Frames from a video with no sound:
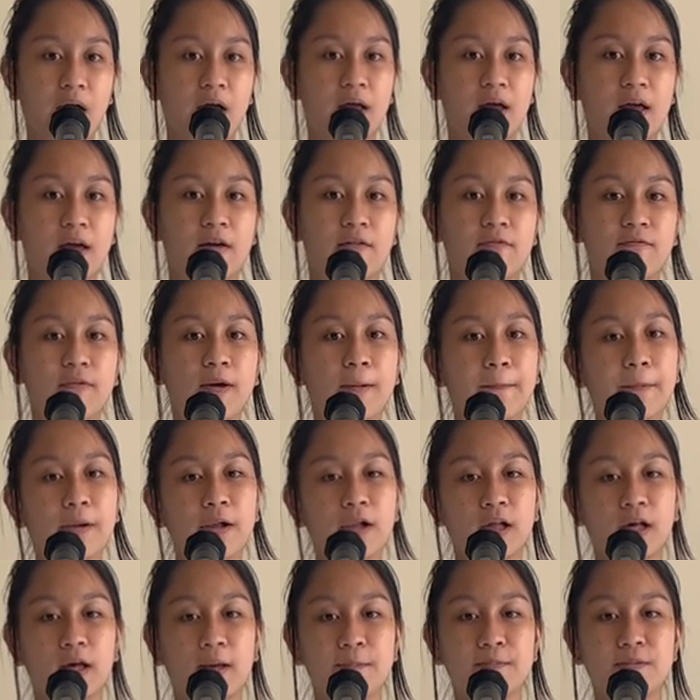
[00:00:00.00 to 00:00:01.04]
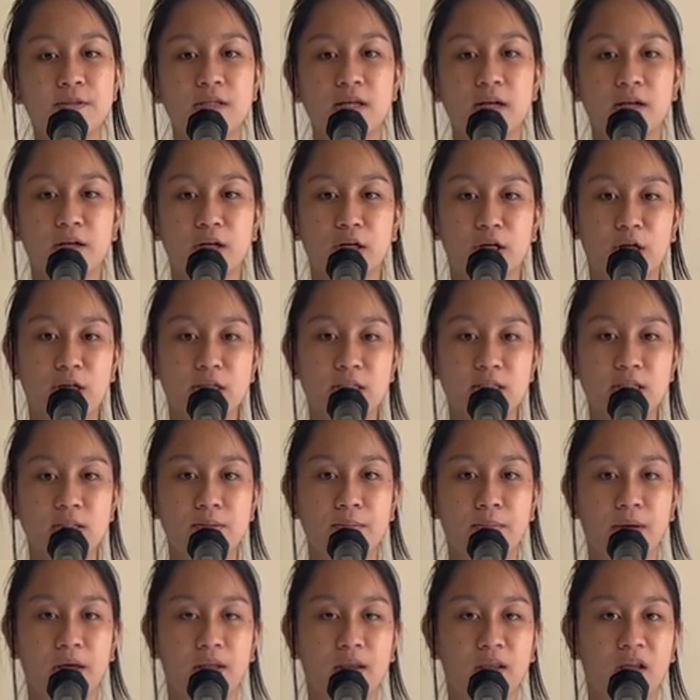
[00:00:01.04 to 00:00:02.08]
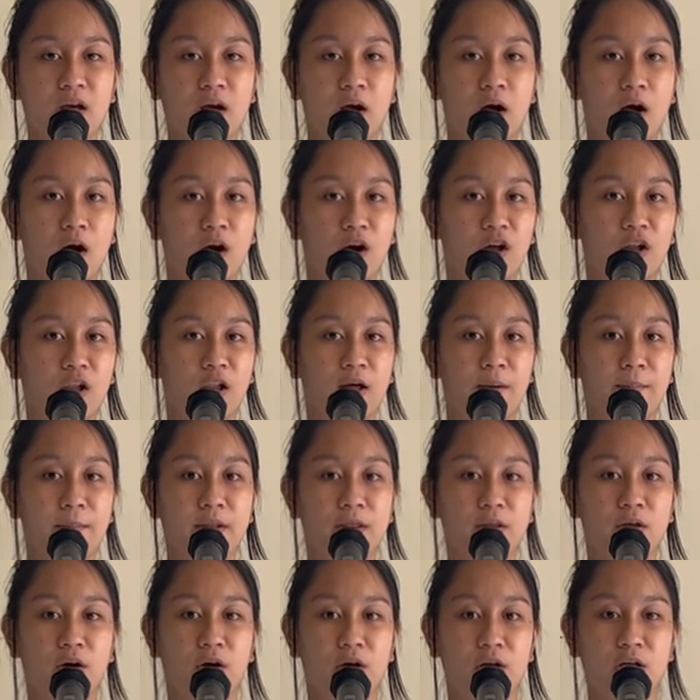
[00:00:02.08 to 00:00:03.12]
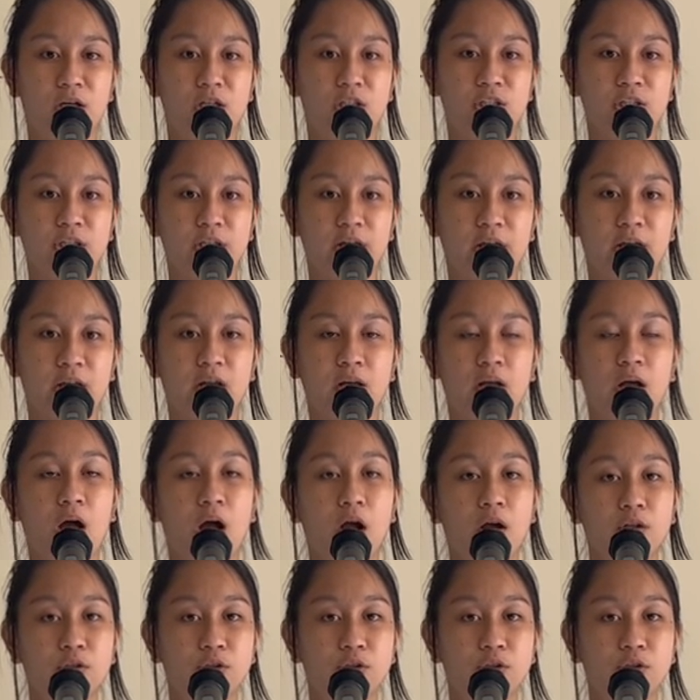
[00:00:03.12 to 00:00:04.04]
If people keep underestimating our climate condition and